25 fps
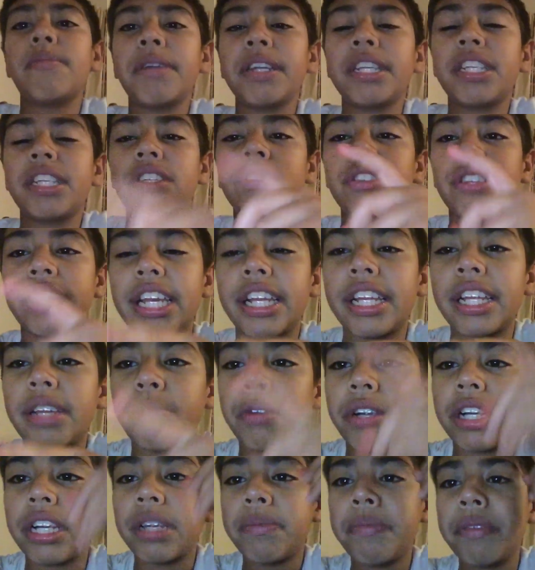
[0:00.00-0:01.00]
then my sister get it.
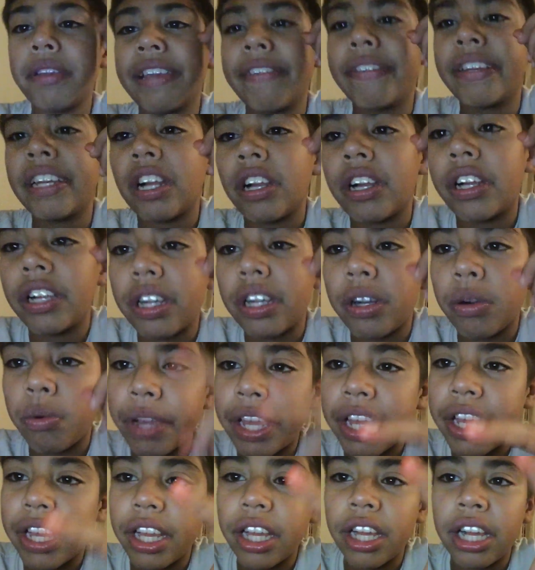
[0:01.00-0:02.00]
We're gonna be giving that
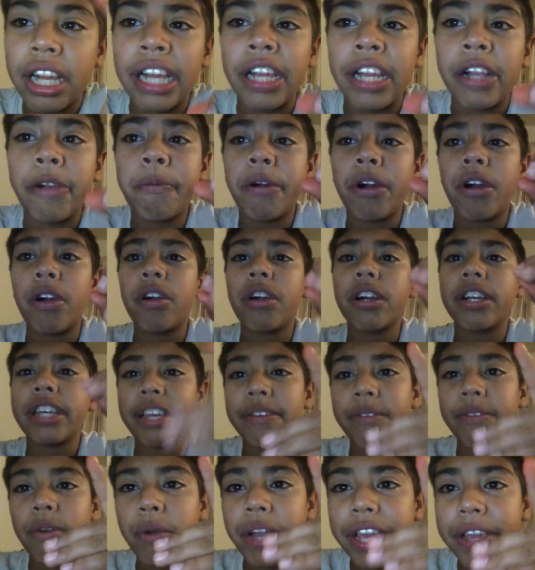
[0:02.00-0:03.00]
away uh, AirPod
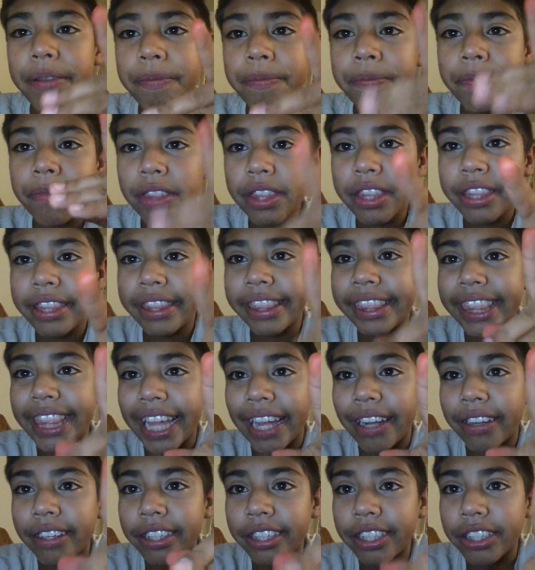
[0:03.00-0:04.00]
giveaway
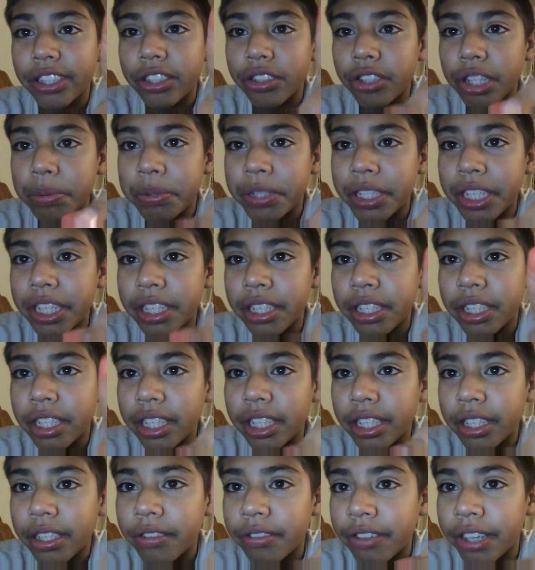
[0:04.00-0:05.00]
down in the description,
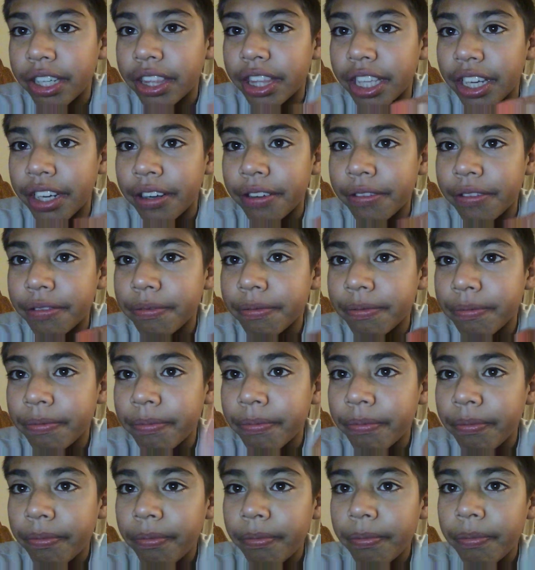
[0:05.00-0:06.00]
right there.
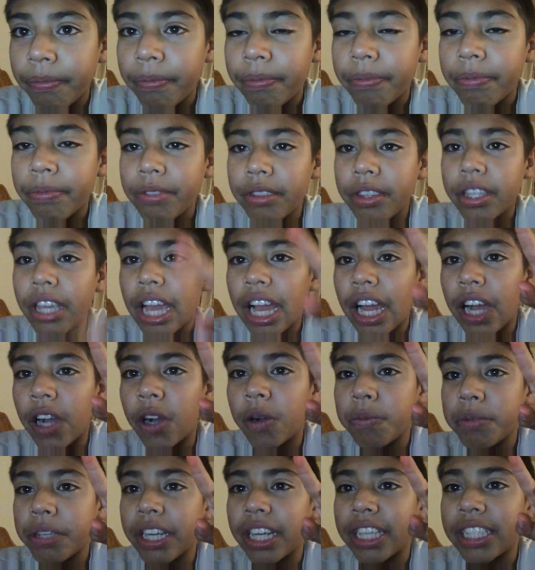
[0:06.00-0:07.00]
I
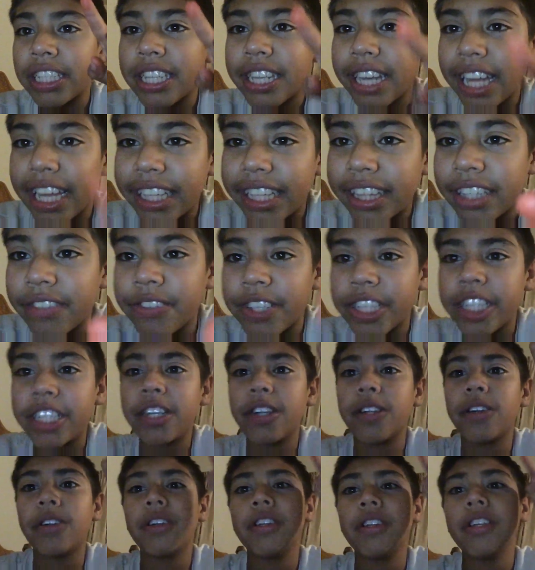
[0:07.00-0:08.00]
hope you guys like this
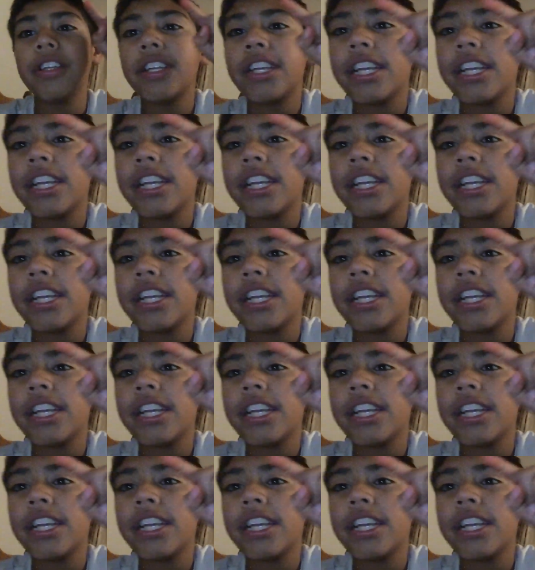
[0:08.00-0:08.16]
video